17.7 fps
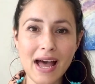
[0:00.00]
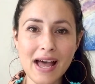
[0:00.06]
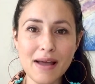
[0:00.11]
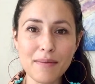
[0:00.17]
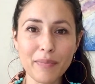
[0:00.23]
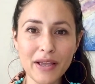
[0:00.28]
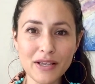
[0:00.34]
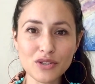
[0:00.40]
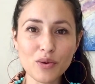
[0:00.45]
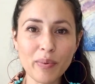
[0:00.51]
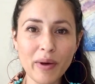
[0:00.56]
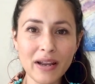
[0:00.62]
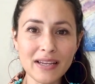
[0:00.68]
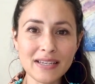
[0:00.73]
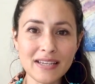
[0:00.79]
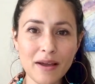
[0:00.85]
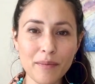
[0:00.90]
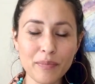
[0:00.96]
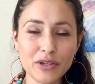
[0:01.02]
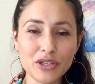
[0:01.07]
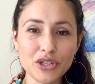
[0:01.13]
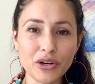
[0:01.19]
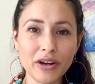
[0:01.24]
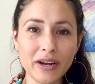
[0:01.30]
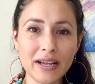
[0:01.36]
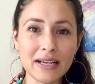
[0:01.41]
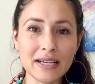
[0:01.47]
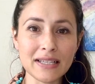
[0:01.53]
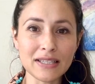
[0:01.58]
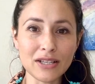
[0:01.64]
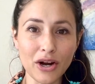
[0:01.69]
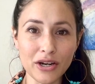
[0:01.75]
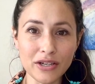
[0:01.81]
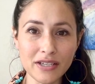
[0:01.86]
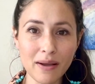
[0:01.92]
Basal body temperature is
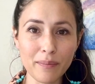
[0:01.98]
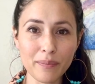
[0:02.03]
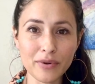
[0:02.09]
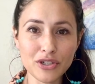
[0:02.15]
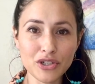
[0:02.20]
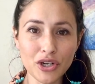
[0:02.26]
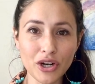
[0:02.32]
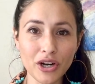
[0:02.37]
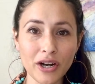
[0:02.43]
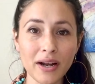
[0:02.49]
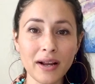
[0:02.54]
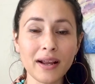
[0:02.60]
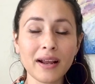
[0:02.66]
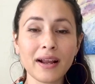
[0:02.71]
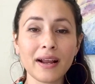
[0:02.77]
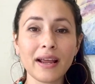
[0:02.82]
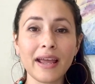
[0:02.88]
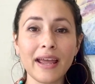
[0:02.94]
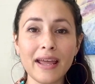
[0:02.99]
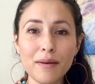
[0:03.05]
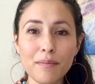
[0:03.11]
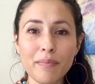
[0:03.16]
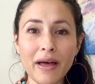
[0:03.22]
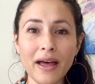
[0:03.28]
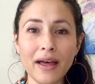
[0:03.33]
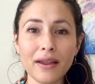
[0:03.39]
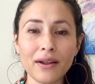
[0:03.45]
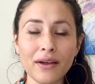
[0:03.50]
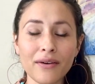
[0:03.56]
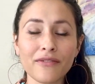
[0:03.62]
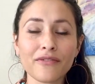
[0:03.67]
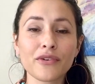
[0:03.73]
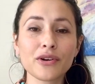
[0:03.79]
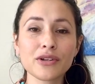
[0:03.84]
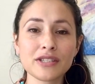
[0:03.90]
our temperature in bed
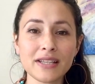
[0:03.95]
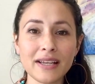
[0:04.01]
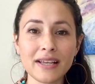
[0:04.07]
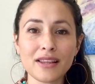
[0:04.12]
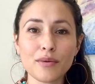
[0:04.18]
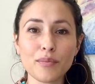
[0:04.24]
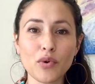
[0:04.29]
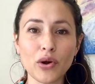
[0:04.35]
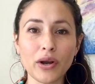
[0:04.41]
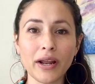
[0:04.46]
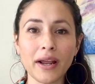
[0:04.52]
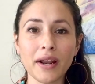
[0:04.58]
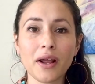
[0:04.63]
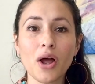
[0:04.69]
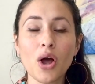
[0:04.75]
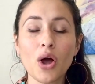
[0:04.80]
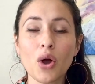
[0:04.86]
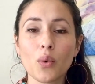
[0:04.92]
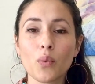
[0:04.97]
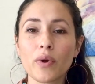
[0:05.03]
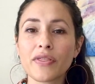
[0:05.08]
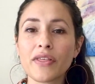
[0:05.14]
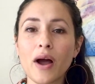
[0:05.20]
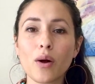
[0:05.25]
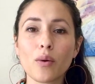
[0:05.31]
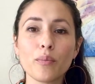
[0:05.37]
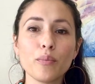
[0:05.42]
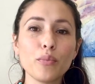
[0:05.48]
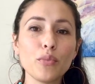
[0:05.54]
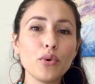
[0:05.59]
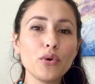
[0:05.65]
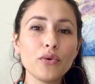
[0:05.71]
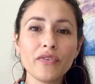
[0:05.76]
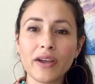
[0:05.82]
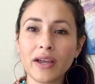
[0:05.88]
first thing in the morning without
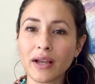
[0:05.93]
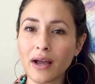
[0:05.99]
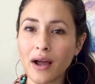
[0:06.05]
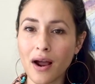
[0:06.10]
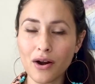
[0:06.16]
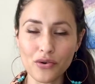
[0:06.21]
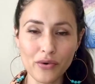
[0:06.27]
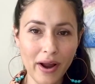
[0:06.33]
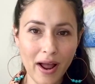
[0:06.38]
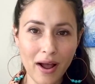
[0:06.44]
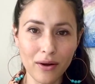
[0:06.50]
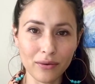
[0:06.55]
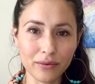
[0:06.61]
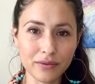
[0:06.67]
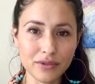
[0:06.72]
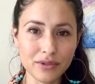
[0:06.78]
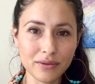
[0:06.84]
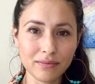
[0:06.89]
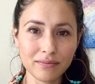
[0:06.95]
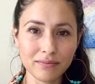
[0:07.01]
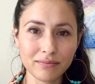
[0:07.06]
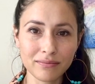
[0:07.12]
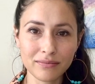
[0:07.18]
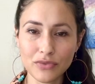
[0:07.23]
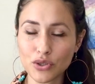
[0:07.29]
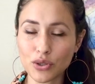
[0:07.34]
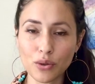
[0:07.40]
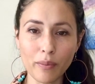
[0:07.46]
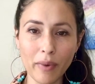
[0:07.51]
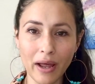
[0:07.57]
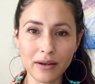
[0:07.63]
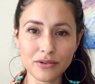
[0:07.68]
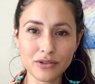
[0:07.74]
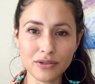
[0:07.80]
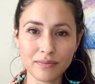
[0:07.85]
moving around too
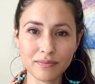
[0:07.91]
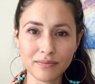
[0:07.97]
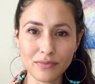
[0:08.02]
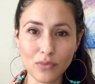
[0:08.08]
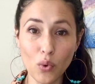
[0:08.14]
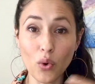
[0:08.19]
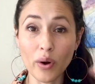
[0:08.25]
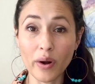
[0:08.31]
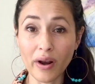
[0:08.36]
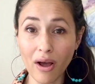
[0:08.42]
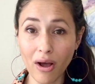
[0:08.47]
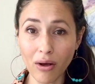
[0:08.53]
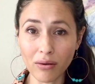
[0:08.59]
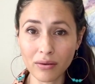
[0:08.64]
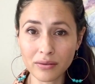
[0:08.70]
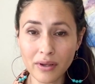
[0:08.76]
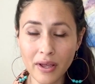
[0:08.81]
much or at all.